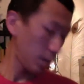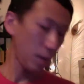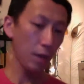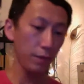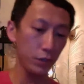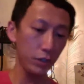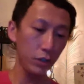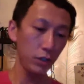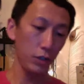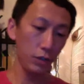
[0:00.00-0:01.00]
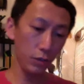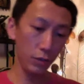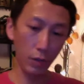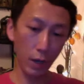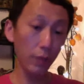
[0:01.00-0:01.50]
I have
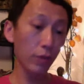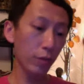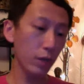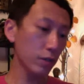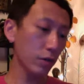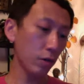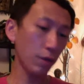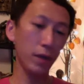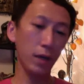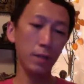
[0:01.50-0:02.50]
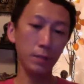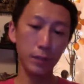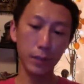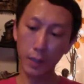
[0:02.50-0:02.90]
3 Squirrel of Cups,